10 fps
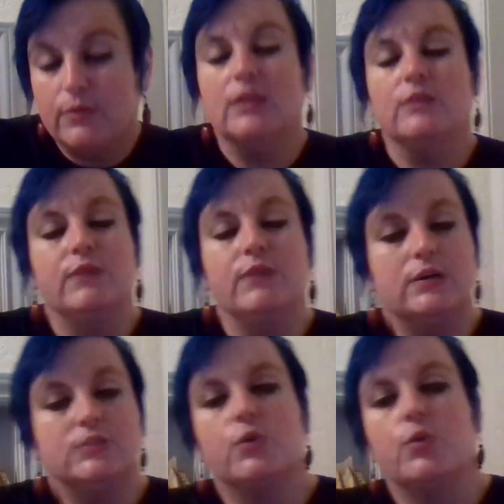and the
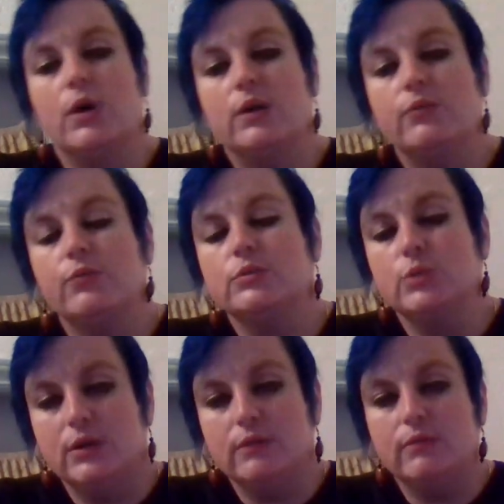vows for a wife were to
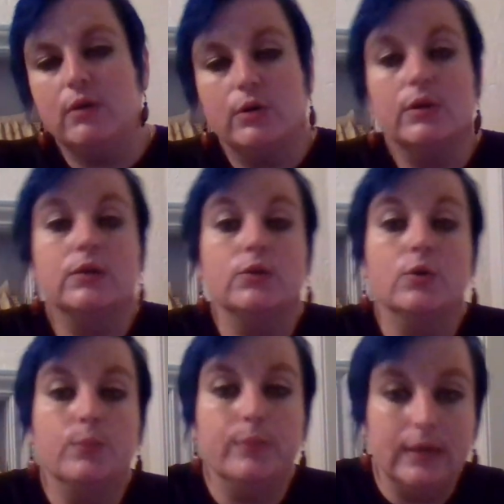love, honor, and
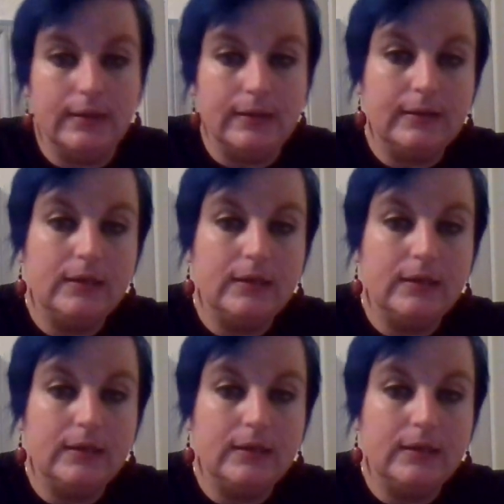obey.